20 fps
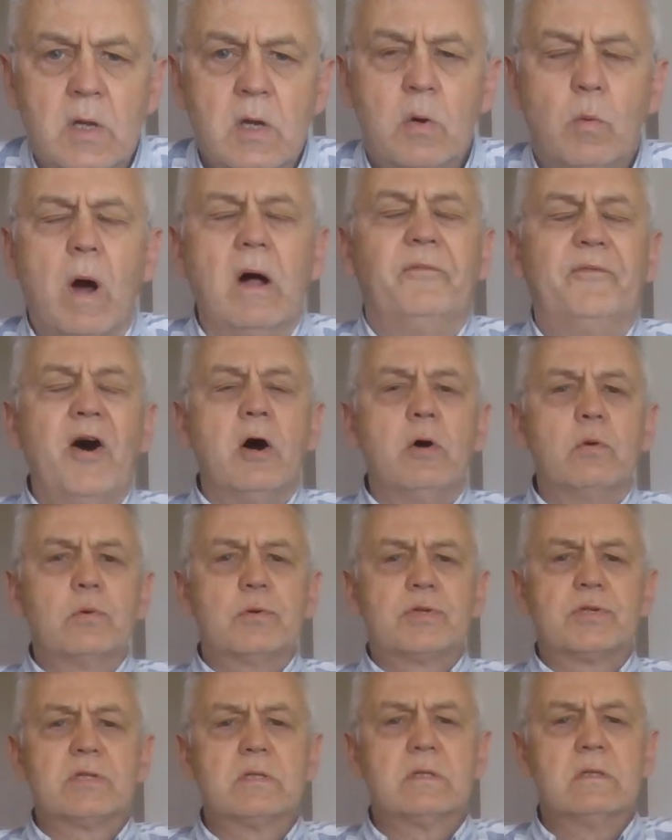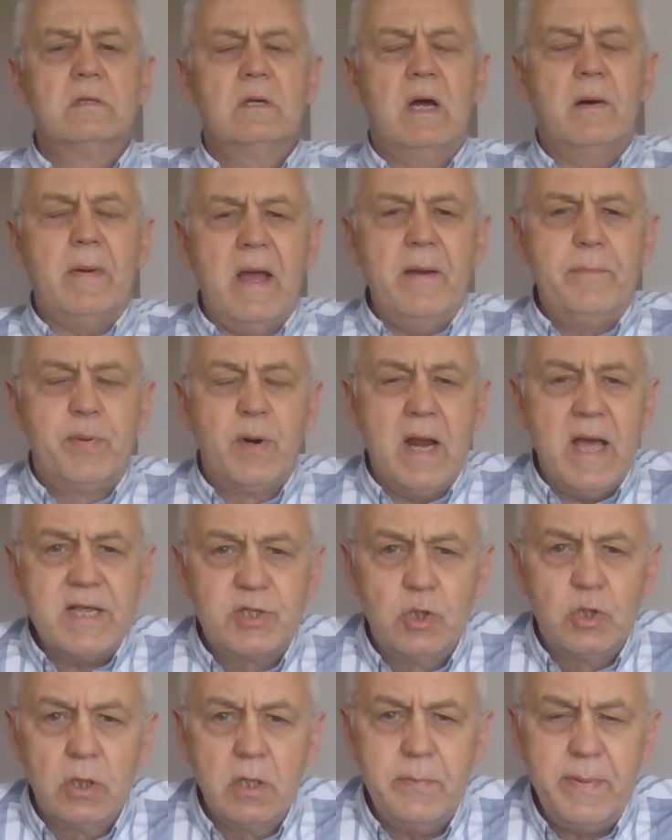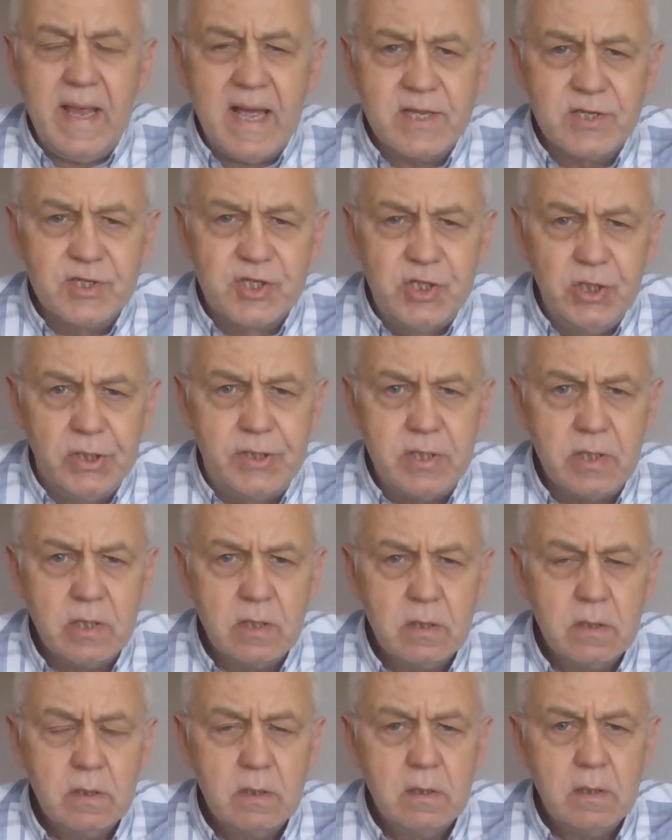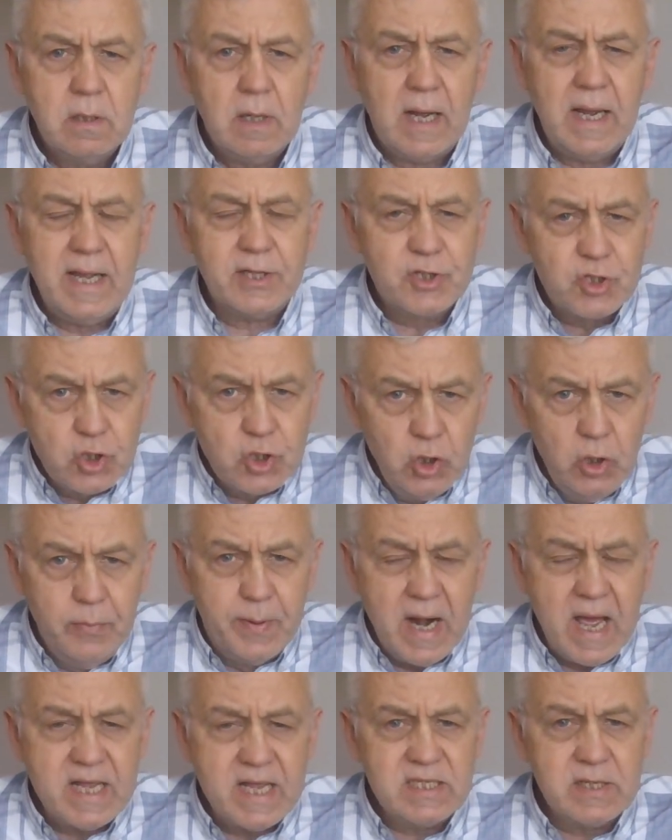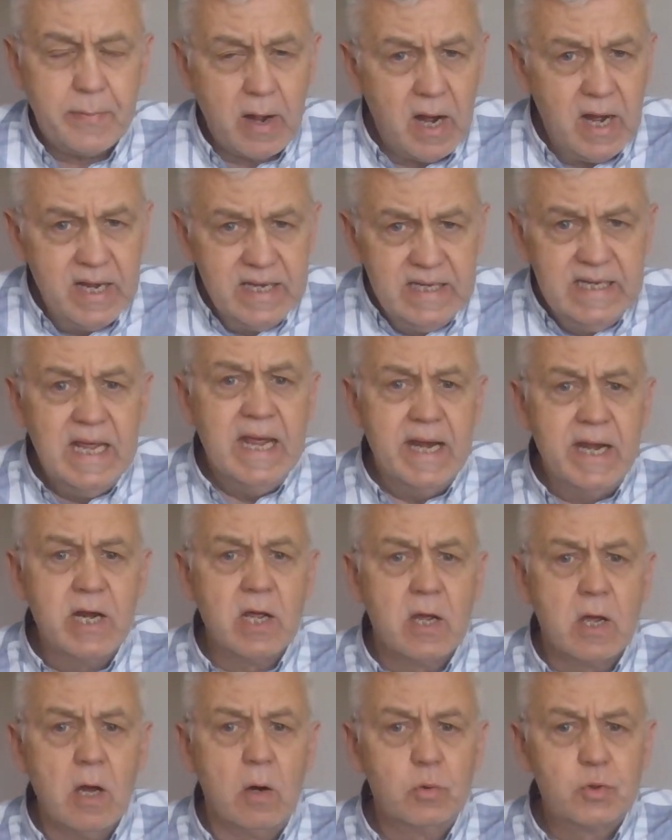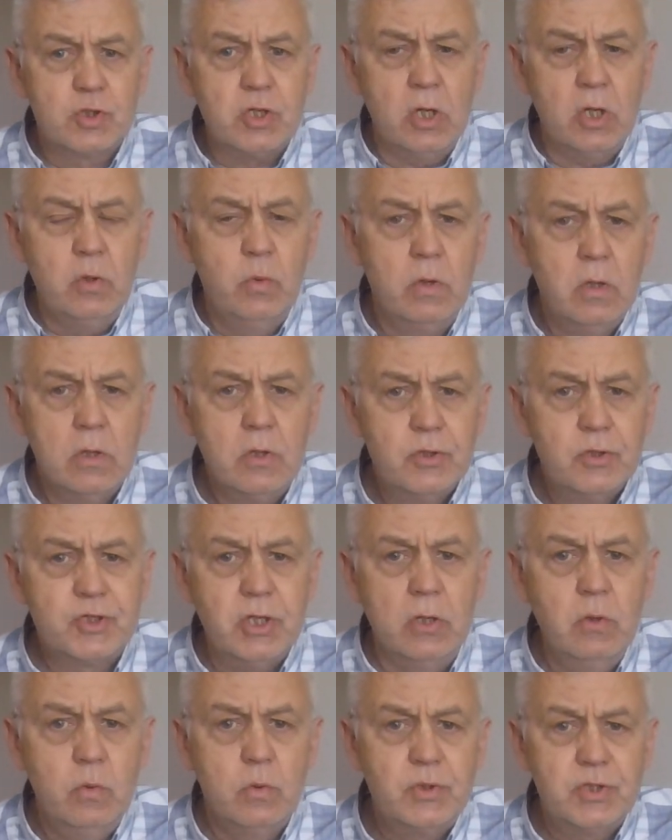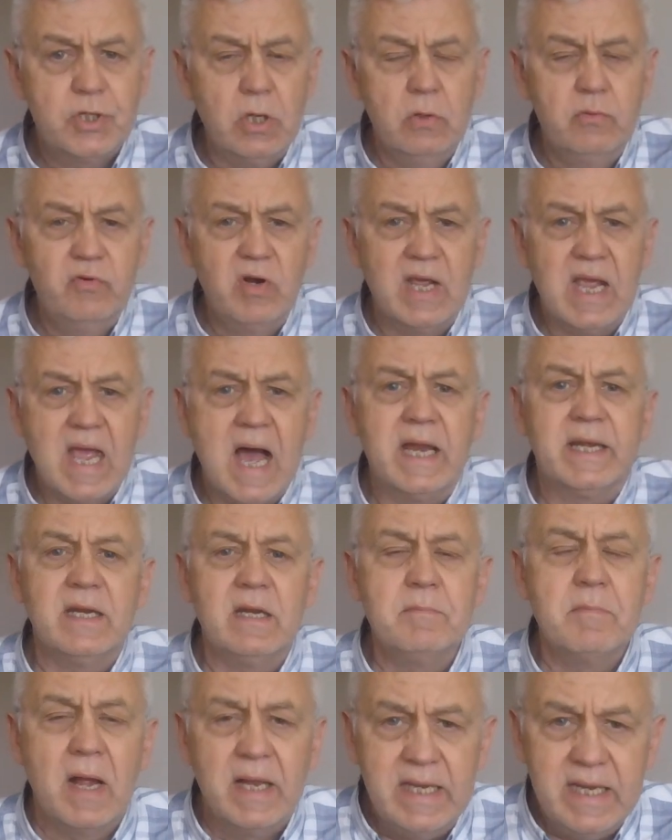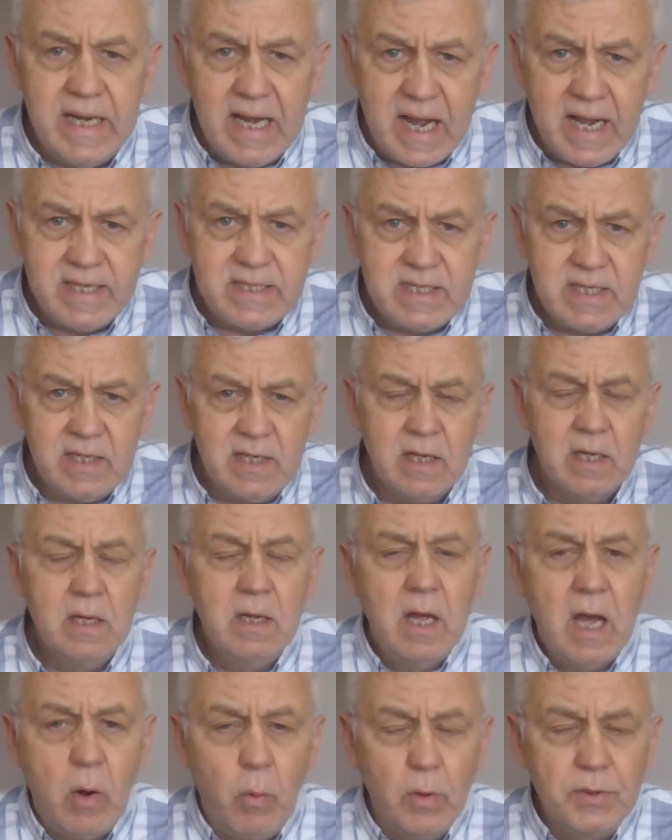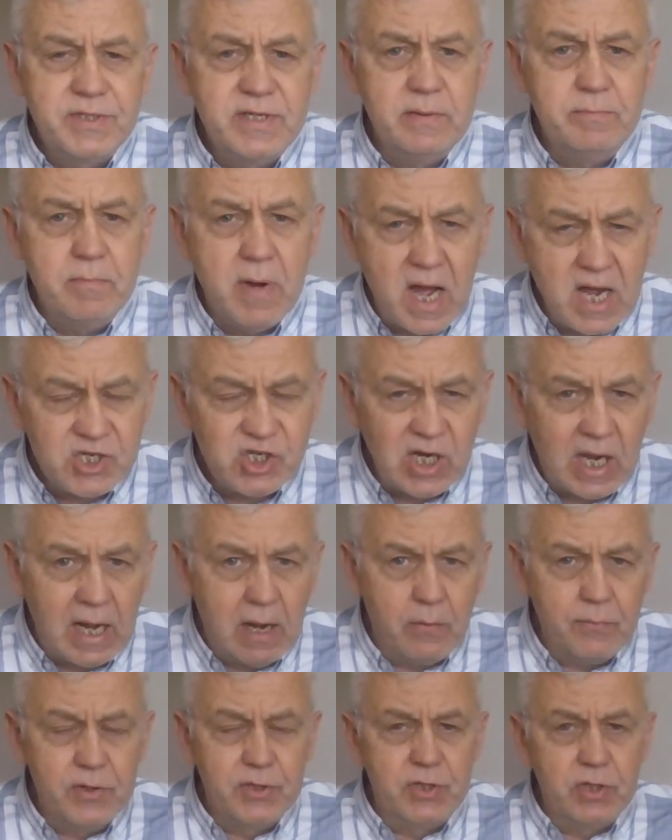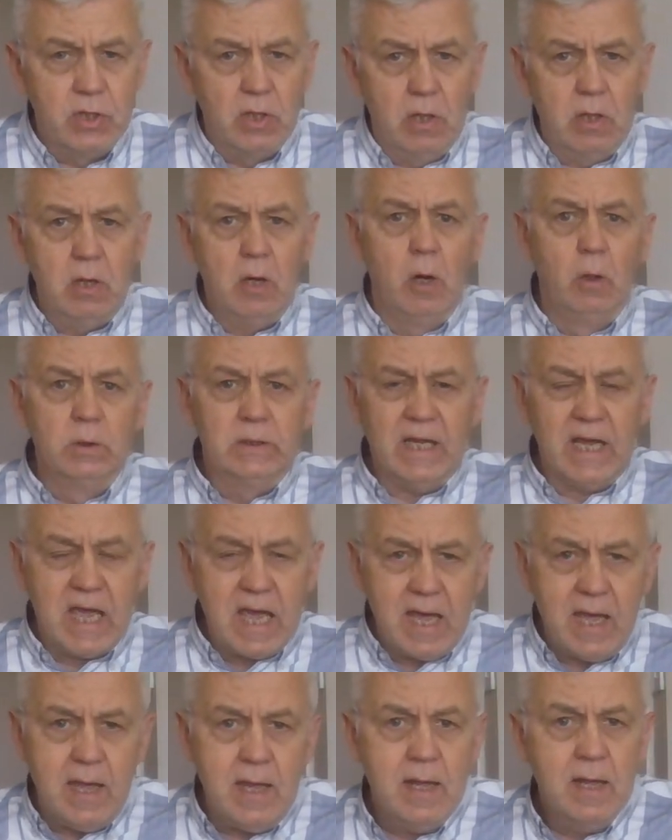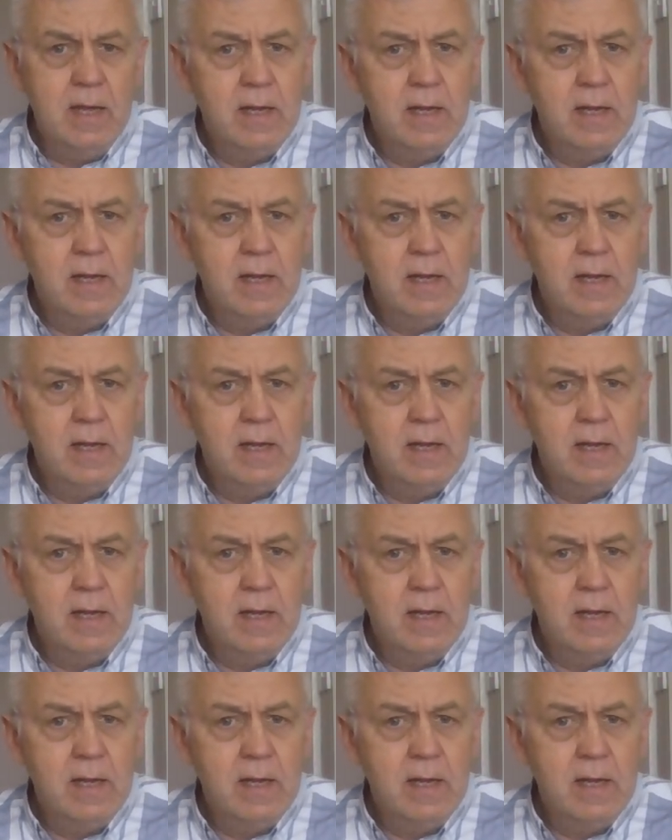Well, folks, are my prayers going to be answered? I had two prayers about a year ago, two, regarding Man United. I wanted Martial out the door, old Iggy.